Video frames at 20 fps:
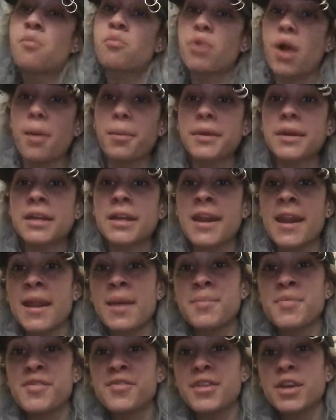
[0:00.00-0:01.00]
probably going to
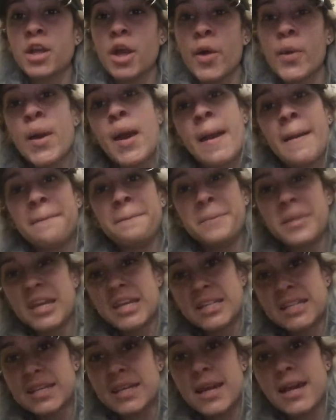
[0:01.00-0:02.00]
name the video
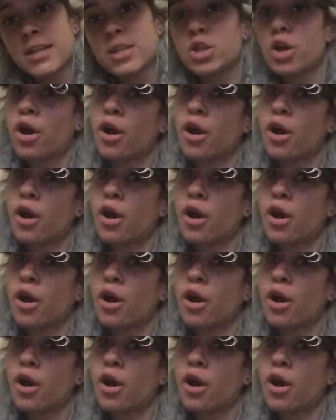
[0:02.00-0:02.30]
BTS